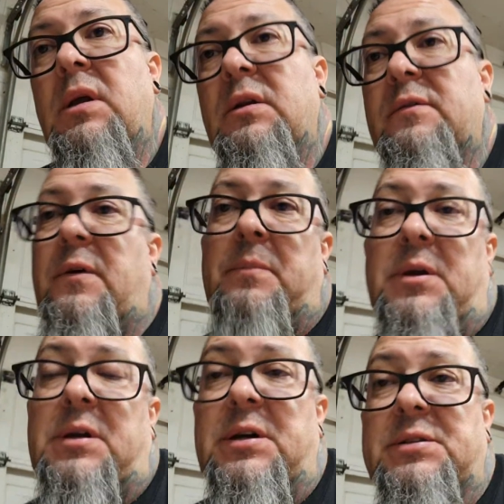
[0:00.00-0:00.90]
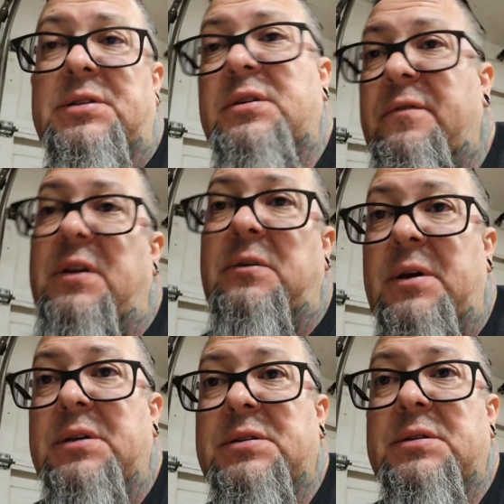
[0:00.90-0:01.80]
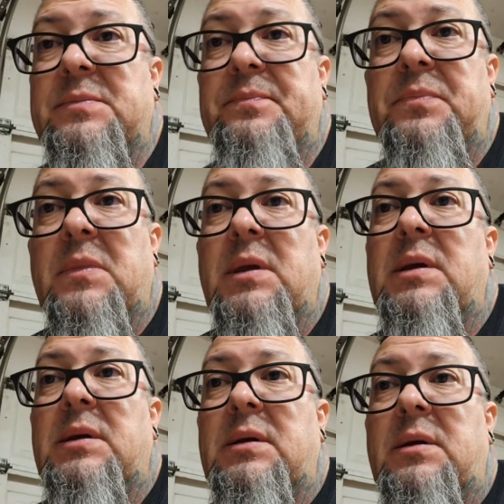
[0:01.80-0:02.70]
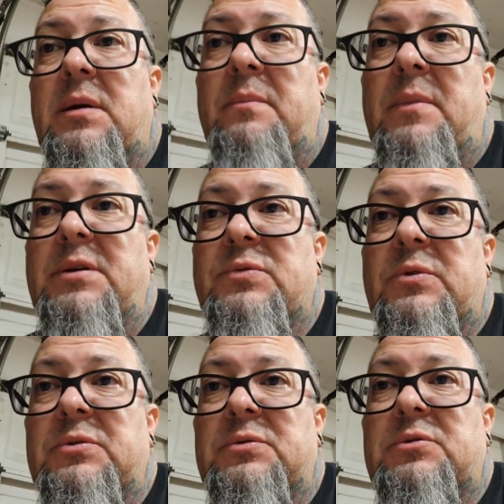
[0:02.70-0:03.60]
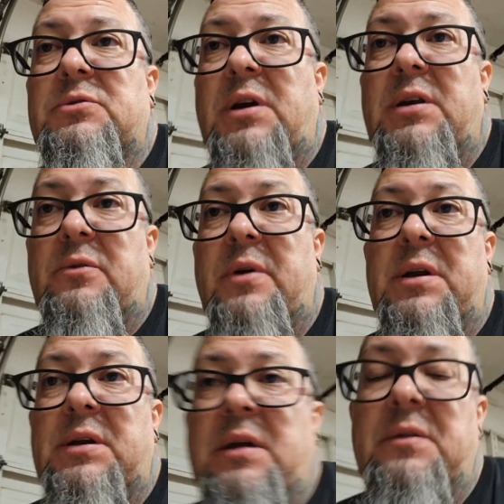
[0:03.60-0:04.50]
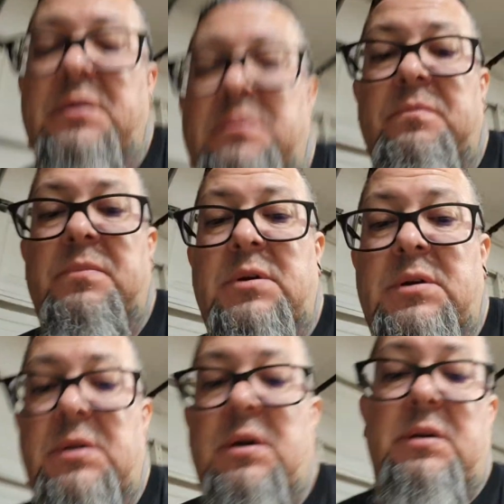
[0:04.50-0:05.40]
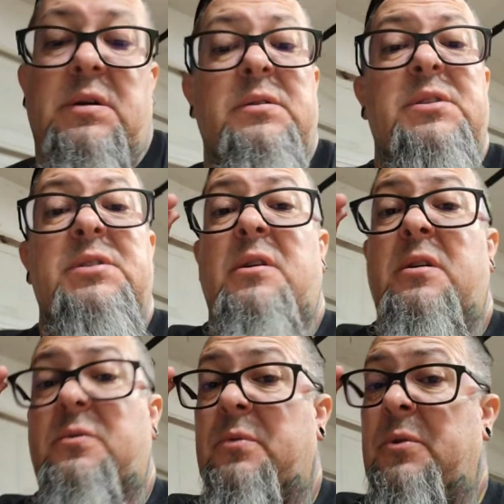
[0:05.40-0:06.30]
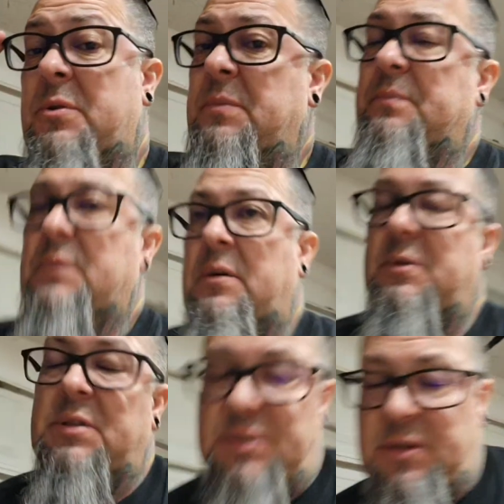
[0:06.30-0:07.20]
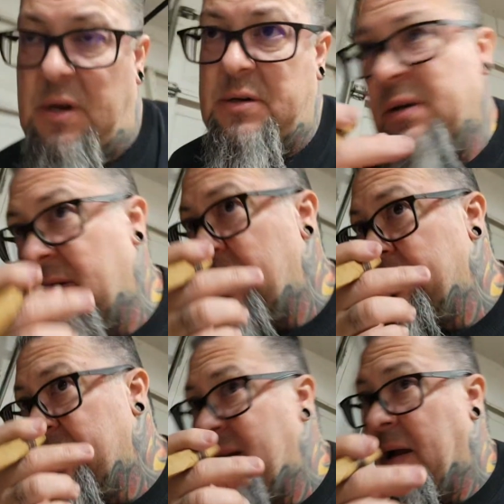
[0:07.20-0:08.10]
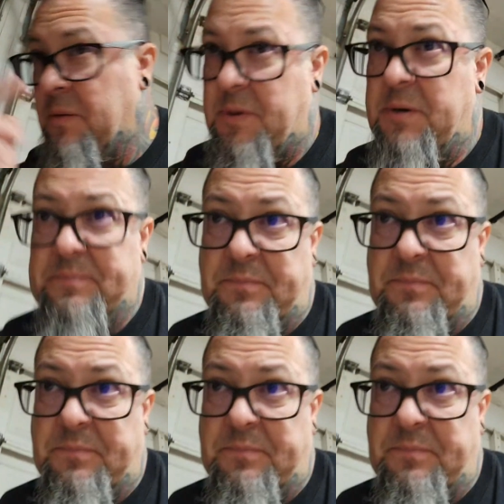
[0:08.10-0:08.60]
if I'm going to cut stuff anyways, might as well try to grind down the stock rotor, the stock caliper,